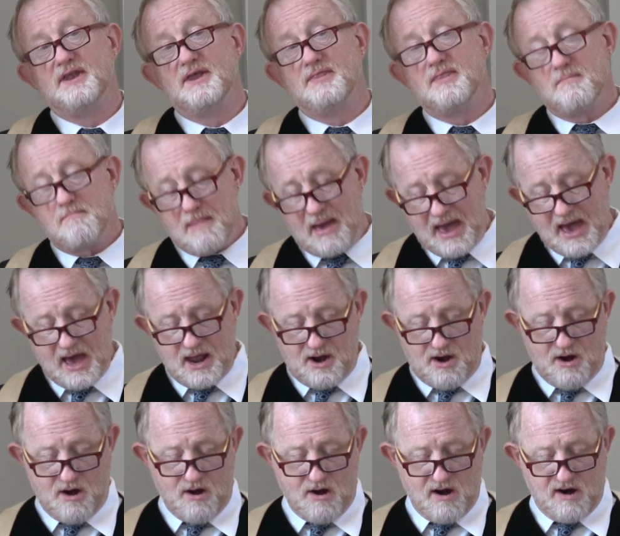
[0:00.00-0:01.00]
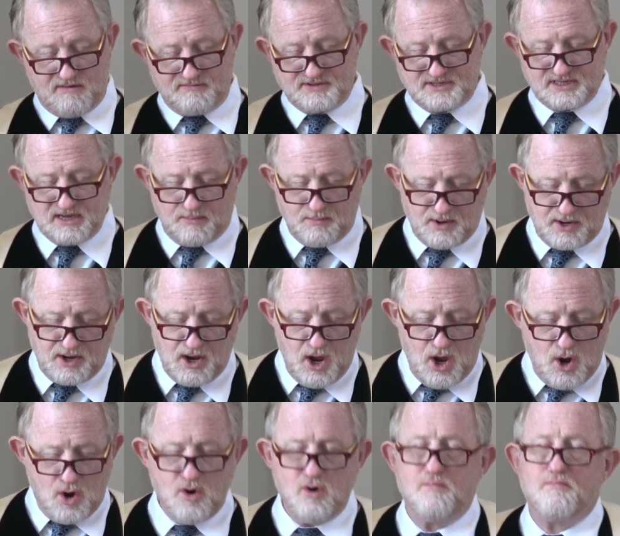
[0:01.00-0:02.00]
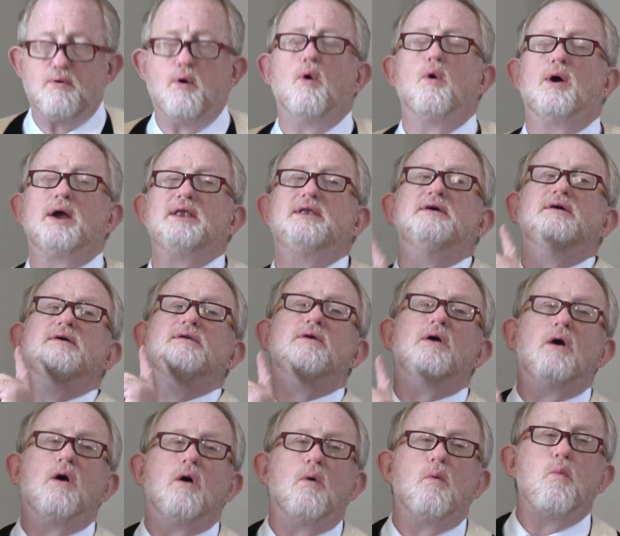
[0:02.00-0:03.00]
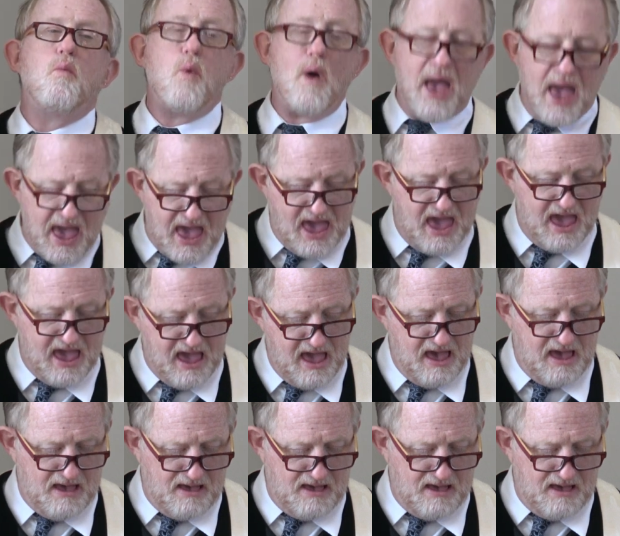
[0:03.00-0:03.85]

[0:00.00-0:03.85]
in the manner of someone who pointed away